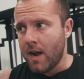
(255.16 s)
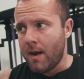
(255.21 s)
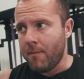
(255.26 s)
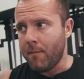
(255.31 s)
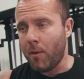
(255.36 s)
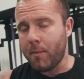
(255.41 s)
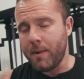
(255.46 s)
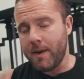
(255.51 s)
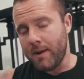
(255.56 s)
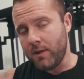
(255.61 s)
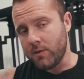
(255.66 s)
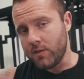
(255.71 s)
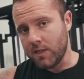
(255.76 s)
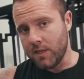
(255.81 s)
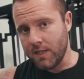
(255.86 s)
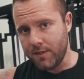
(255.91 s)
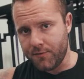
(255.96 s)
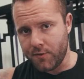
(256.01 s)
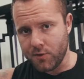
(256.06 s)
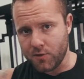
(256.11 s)
not being able to
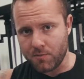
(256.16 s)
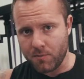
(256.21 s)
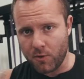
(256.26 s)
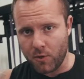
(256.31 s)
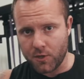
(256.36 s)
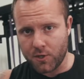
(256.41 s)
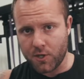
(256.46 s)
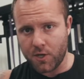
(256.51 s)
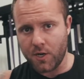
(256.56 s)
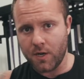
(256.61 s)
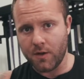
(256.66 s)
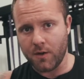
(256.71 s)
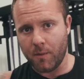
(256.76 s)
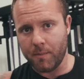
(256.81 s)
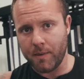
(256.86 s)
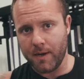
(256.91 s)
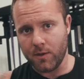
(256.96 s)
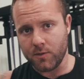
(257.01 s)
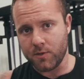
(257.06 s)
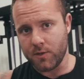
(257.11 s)
lift as much, not
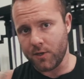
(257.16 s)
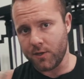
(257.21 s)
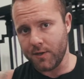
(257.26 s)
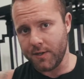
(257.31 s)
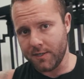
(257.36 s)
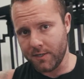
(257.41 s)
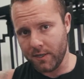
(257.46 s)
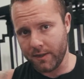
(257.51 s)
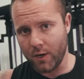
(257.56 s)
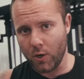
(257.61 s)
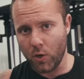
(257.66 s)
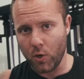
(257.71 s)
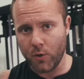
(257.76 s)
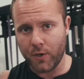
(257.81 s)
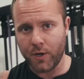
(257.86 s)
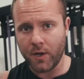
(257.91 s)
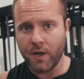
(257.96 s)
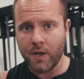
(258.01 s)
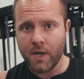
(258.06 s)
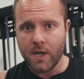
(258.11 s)
being able to increase the load,
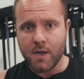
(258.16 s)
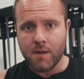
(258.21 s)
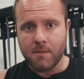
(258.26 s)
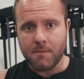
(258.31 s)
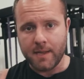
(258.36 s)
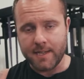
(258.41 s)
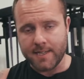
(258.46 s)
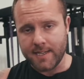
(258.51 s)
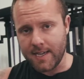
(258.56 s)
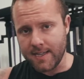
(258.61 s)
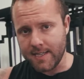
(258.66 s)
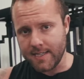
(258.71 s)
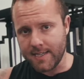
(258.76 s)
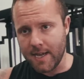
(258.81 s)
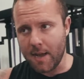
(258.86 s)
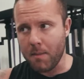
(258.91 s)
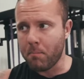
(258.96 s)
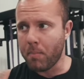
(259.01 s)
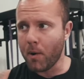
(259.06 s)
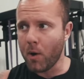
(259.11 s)
maintain the
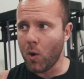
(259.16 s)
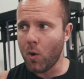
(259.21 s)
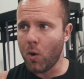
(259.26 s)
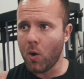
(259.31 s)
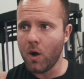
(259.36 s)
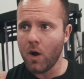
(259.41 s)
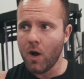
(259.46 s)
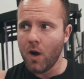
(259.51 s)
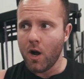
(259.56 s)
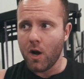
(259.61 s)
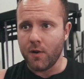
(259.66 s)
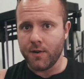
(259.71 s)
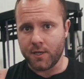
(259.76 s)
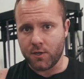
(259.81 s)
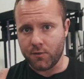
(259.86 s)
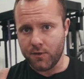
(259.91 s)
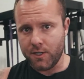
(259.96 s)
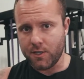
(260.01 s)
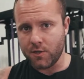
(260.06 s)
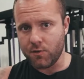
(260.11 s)
tempo, or
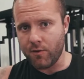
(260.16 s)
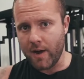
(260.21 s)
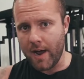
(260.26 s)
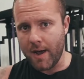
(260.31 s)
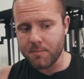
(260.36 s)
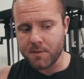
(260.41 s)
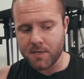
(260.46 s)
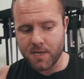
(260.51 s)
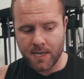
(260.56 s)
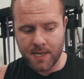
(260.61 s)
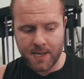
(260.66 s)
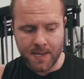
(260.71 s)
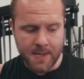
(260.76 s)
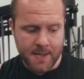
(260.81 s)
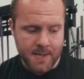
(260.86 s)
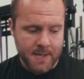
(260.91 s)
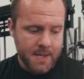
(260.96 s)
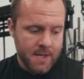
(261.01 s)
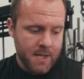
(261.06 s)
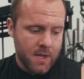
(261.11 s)
increase the reps.
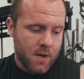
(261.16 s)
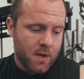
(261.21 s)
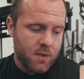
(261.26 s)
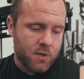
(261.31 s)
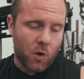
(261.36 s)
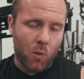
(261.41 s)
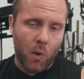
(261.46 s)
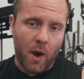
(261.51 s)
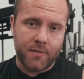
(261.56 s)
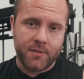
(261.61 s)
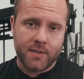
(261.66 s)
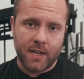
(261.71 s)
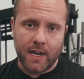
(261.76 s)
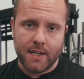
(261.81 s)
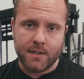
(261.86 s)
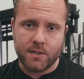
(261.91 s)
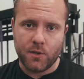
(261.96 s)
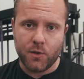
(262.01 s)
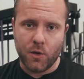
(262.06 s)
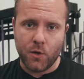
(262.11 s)
So what I've
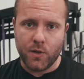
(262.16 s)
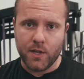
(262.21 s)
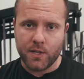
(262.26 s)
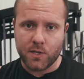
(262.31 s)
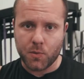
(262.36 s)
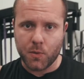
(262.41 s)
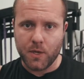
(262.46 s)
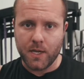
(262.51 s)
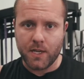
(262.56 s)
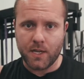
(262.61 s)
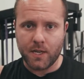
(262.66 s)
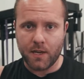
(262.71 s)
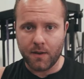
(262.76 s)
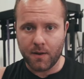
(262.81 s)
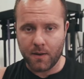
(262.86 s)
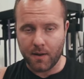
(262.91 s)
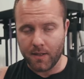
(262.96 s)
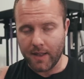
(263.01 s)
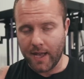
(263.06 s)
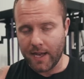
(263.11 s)
started to do this week
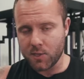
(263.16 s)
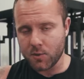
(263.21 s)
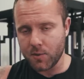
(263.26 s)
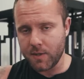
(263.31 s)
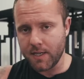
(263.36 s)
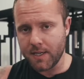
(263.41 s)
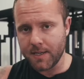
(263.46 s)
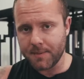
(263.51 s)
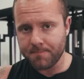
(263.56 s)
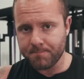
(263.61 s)
and last week